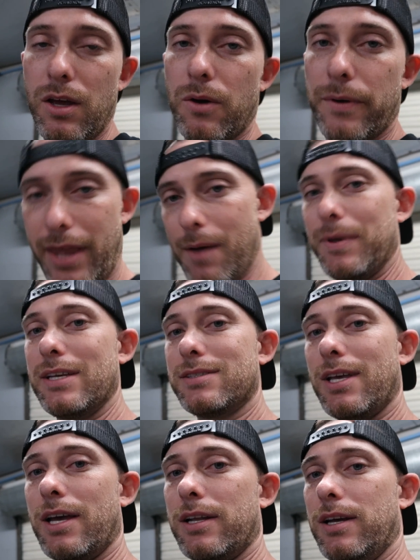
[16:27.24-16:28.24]
with that being
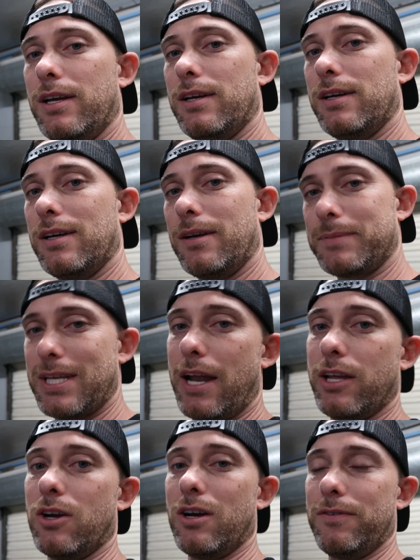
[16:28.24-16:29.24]
said, I'm
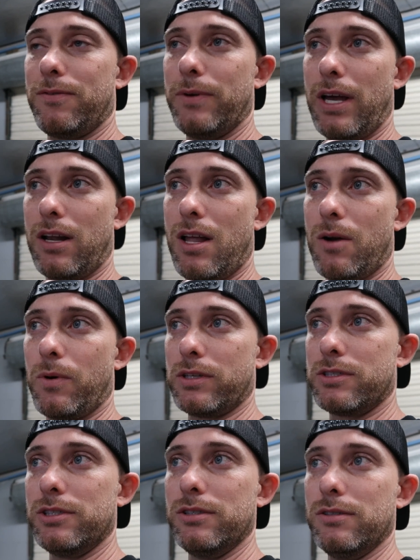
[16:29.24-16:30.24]
signing off. We got a lot of work
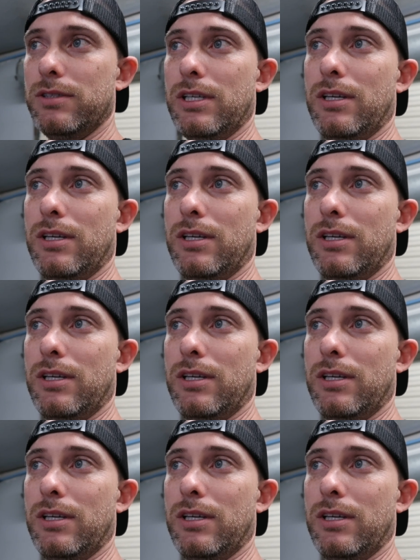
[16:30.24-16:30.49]
to do.